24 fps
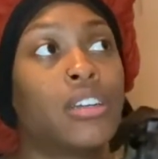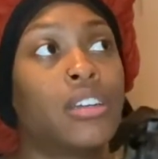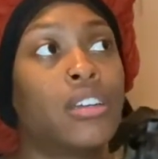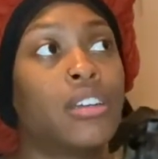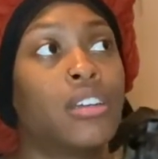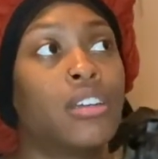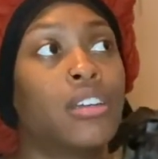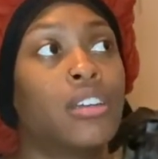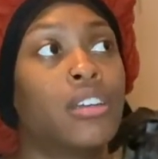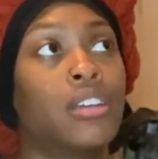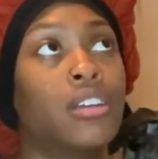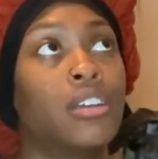
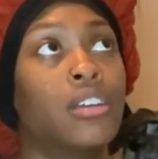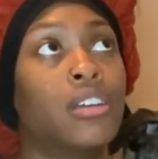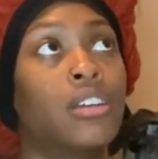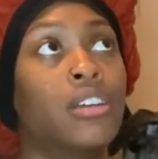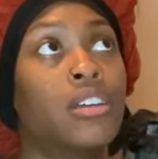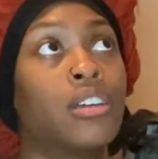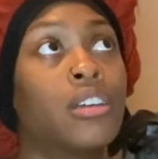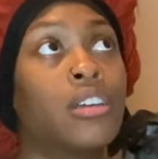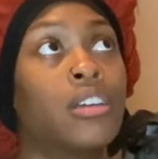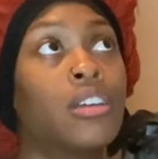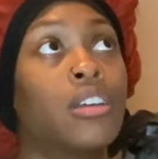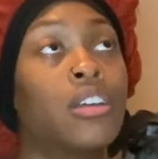
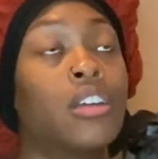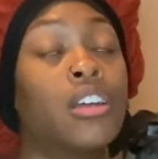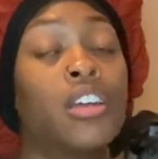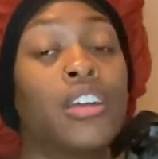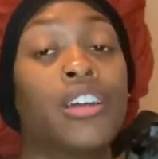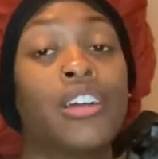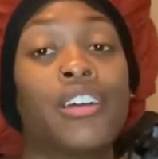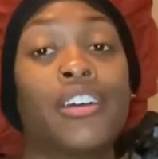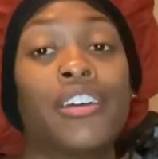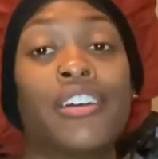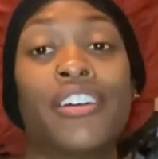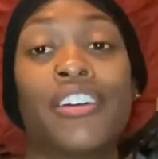
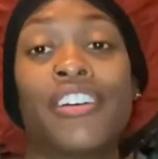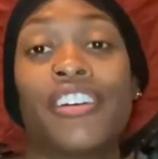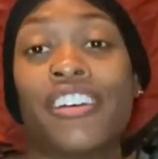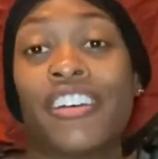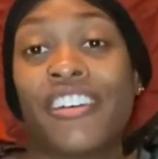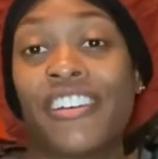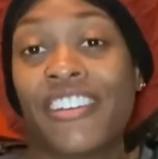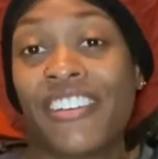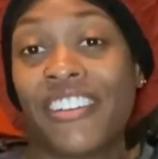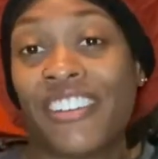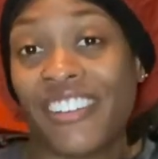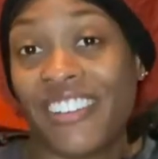
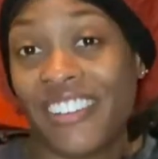(no one is talking)